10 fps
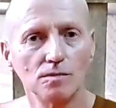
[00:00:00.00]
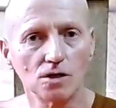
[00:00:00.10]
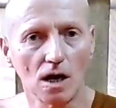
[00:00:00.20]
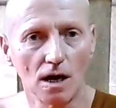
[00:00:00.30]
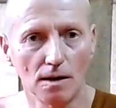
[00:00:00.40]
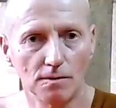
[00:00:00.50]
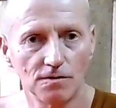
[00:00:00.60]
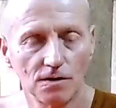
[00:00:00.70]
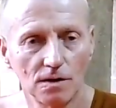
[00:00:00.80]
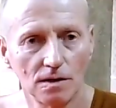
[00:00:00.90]

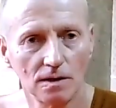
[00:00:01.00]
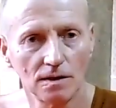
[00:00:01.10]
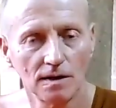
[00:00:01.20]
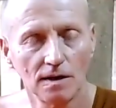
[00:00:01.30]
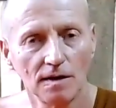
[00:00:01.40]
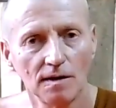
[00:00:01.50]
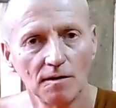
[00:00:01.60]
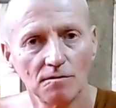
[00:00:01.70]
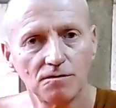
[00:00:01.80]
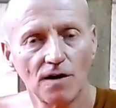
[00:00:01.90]
Find where there
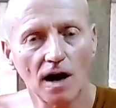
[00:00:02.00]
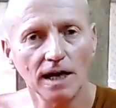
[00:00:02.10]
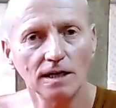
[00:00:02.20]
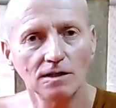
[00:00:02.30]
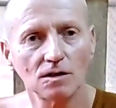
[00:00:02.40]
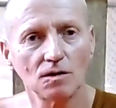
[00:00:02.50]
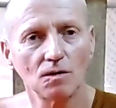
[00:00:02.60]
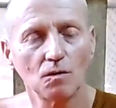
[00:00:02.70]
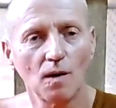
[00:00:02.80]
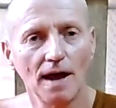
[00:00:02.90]
may be points
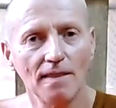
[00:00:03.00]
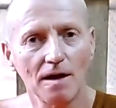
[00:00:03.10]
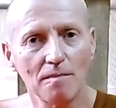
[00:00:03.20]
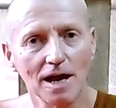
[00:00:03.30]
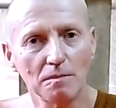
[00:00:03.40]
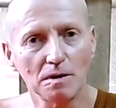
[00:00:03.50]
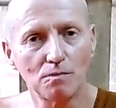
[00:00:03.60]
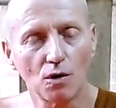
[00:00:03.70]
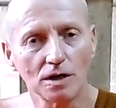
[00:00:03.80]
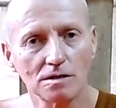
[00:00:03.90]
that are
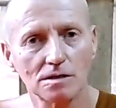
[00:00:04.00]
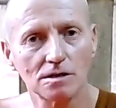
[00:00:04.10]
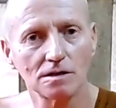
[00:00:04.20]
uncomfortable.